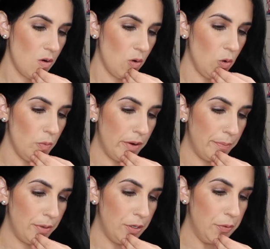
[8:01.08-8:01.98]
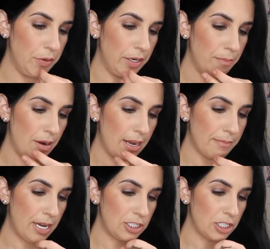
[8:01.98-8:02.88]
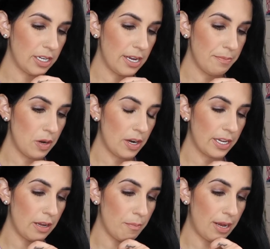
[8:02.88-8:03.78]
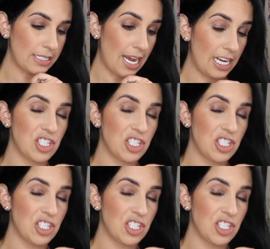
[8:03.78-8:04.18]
Uoma Beauty Black Magic Hypnotic Impact High